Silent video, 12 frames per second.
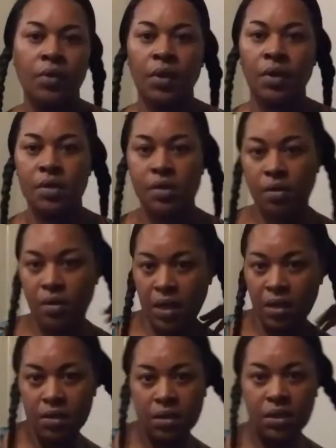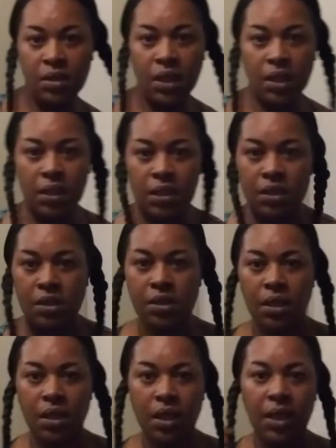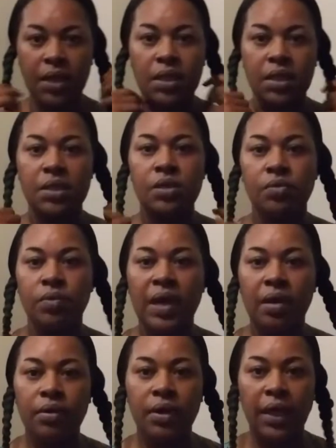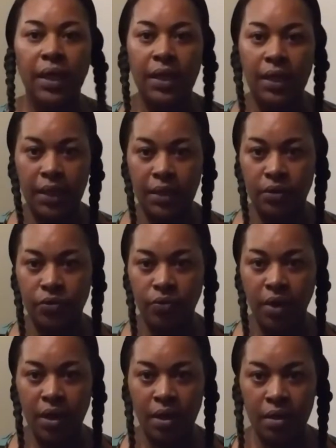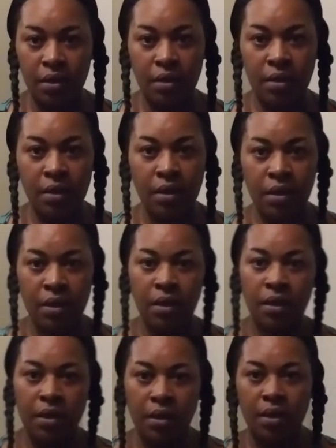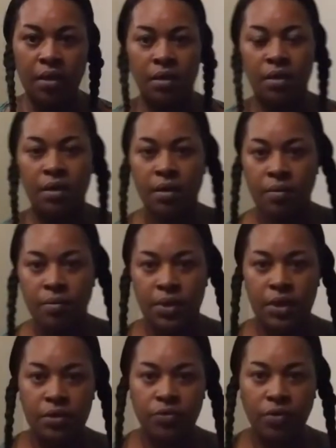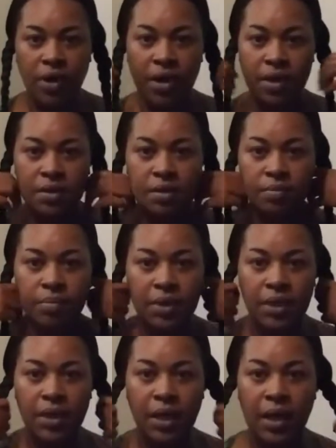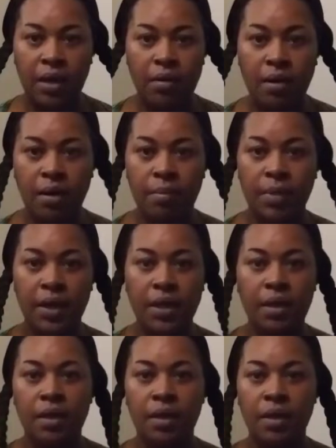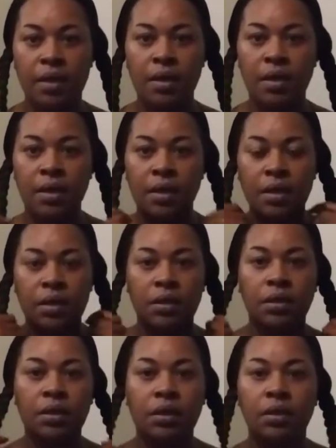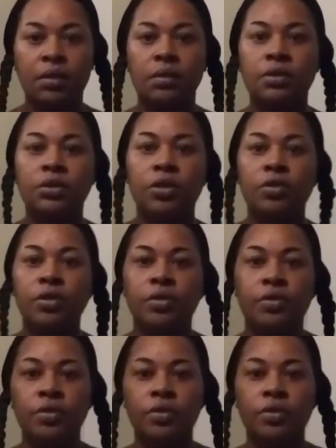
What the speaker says: So I'll just let this stay like this throughout the day, let it dry. And when it dries completely, I'll come back and show you